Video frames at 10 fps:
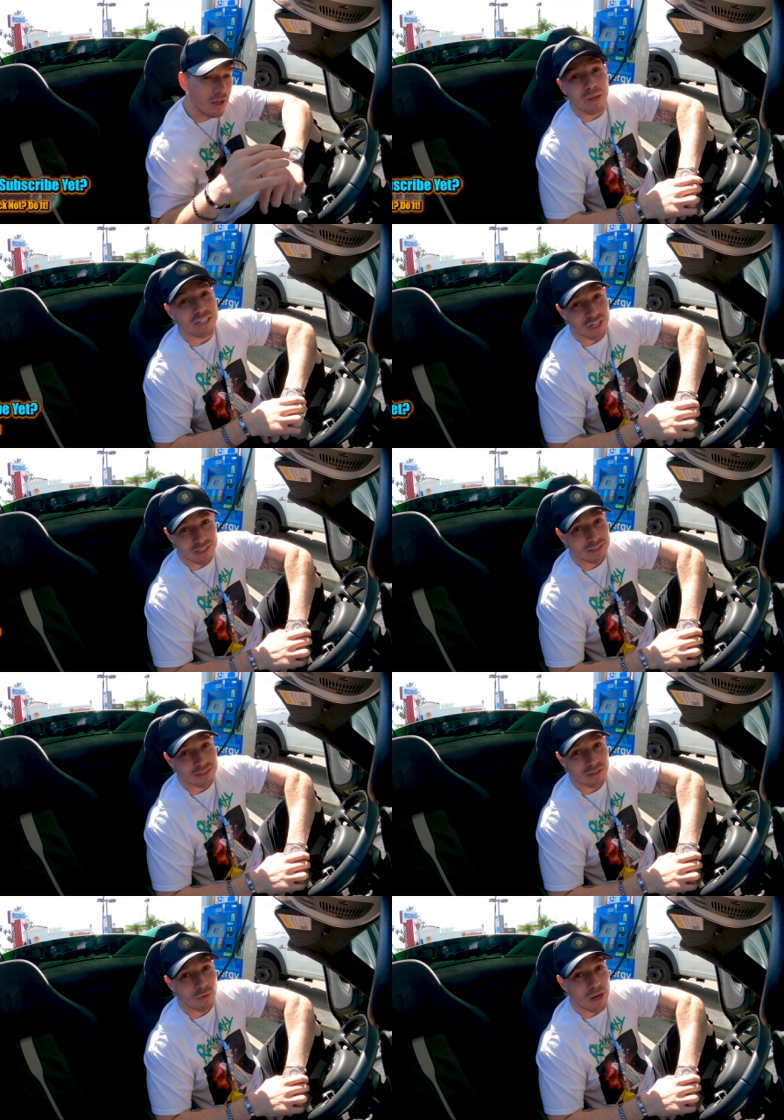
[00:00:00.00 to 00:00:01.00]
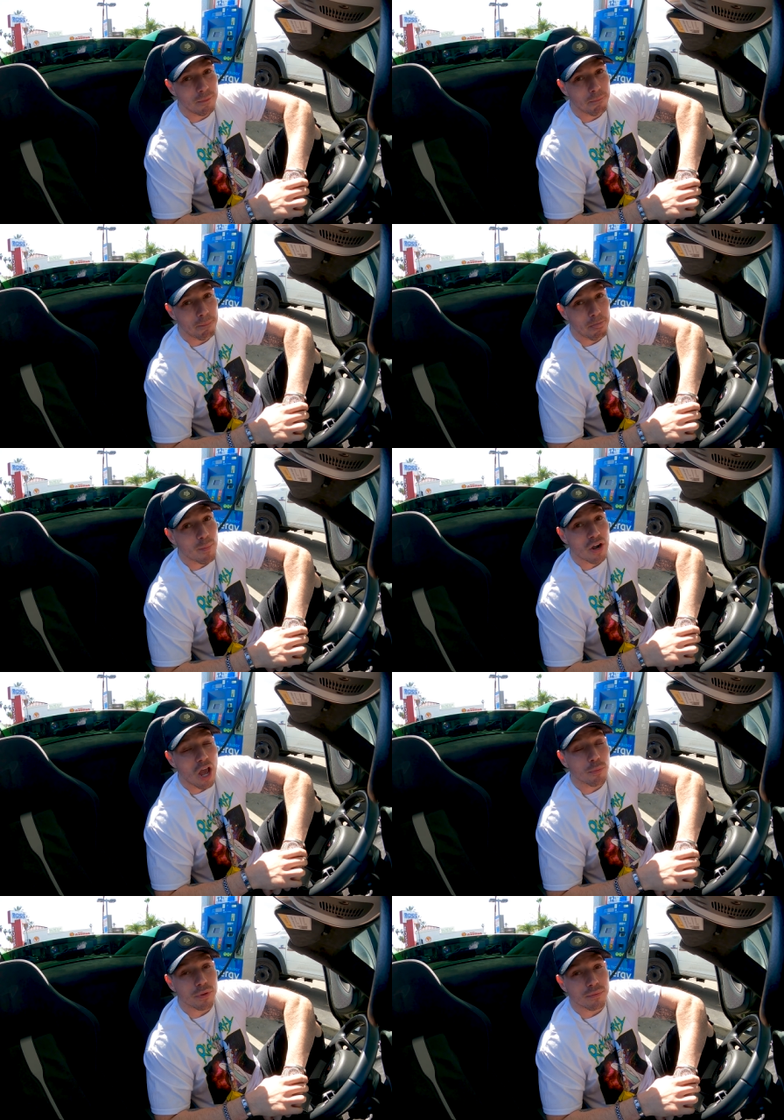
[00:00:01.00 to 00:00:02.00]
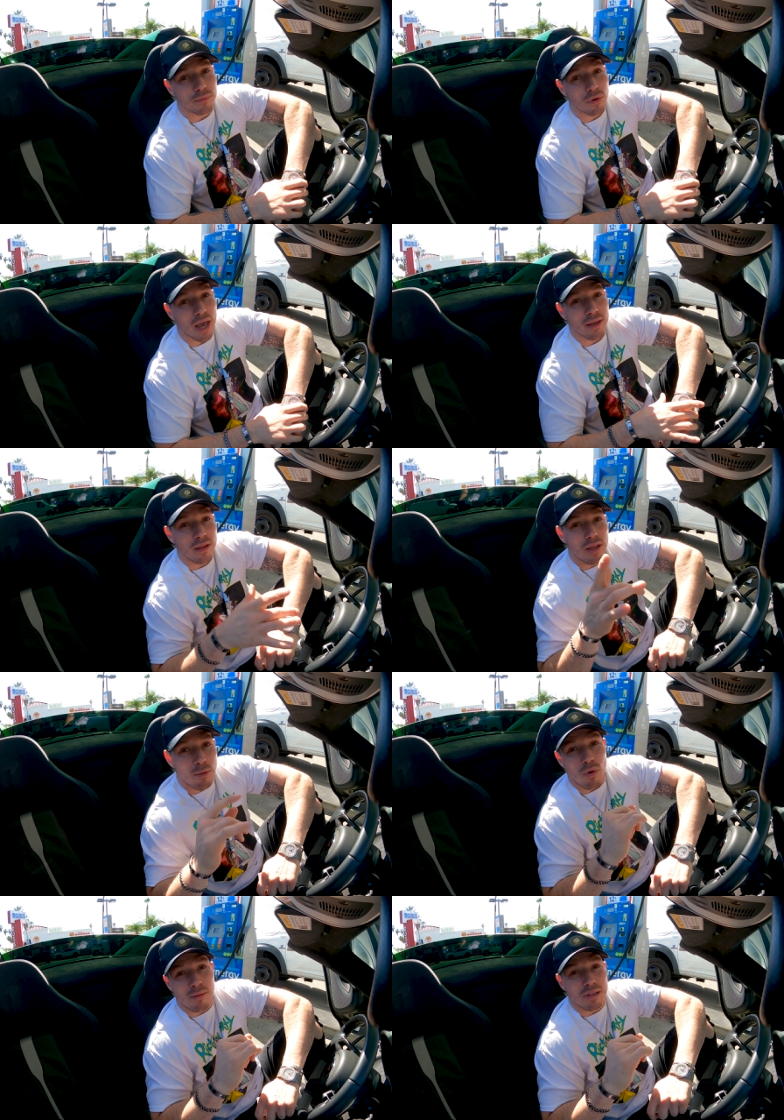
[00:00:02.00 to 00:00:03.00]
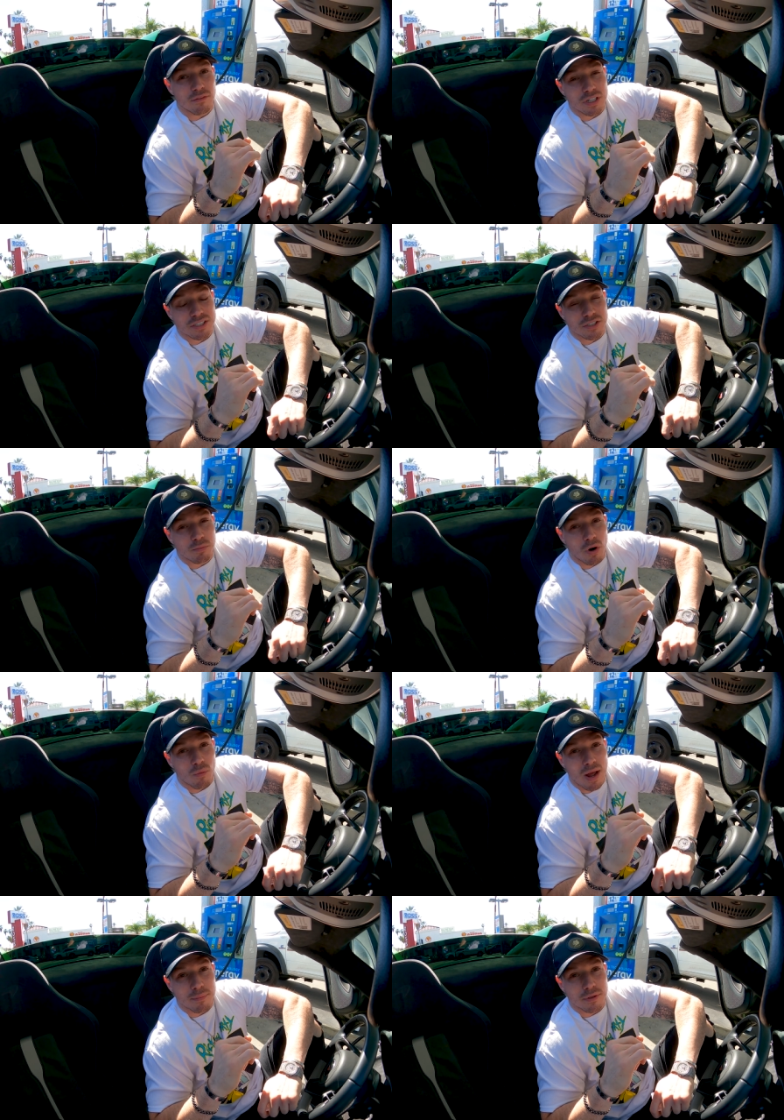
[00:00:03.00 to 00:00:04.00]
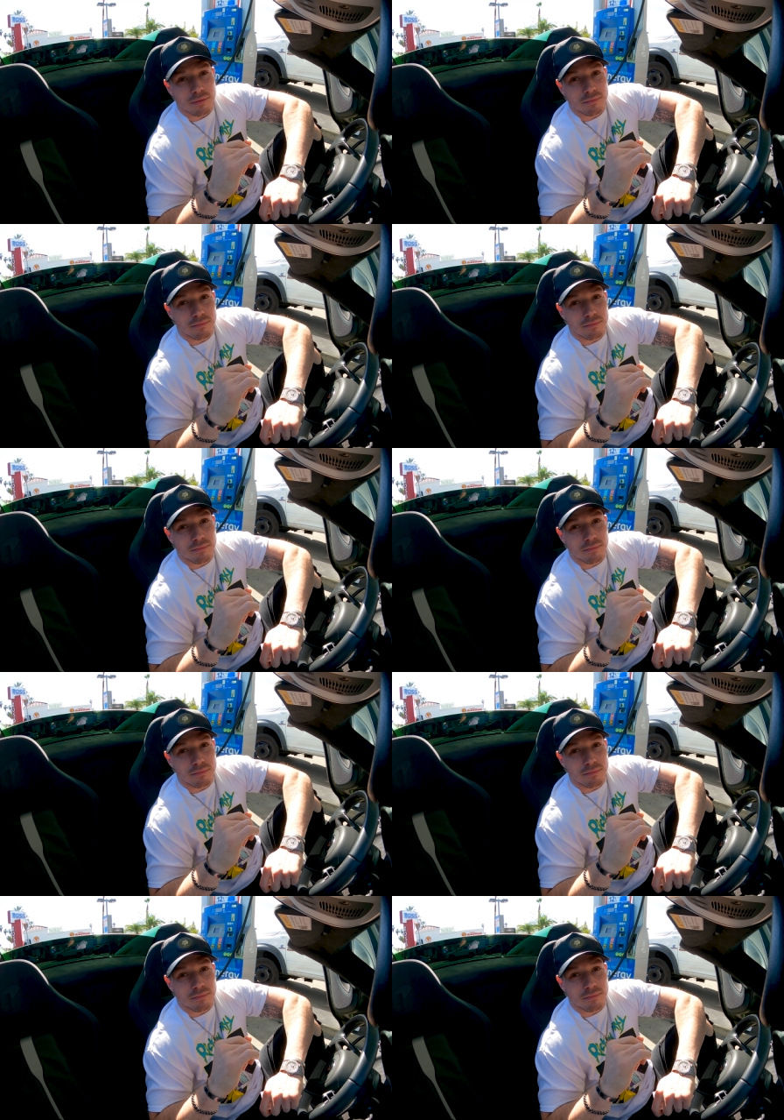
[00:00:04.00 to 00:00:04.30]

Big changes. All right, I'm here to help you. Okay, I'm Rob Level. This is Smart Rapper.